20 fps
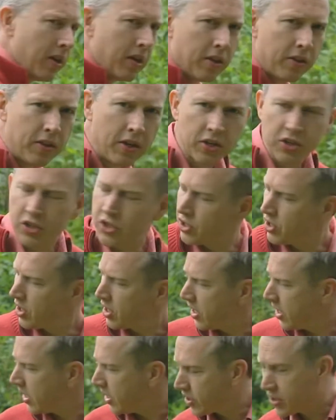This
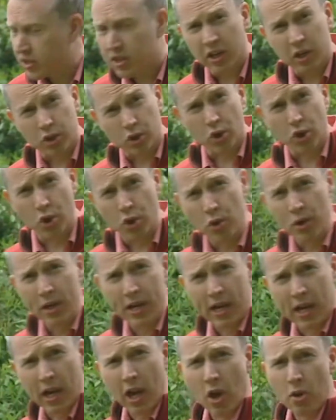is a truly
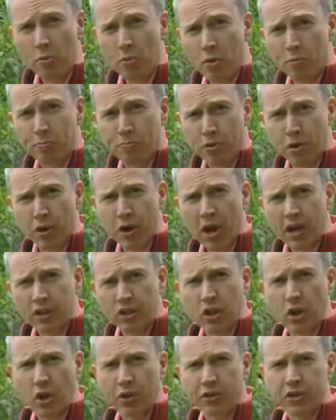global
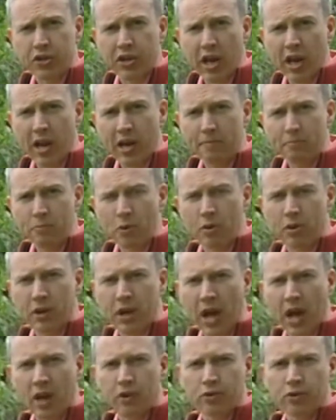product, on sale in more than
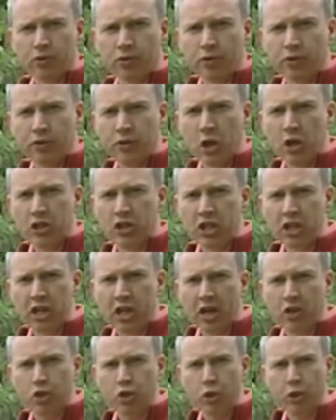130
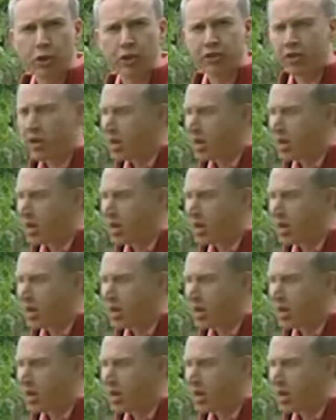countries,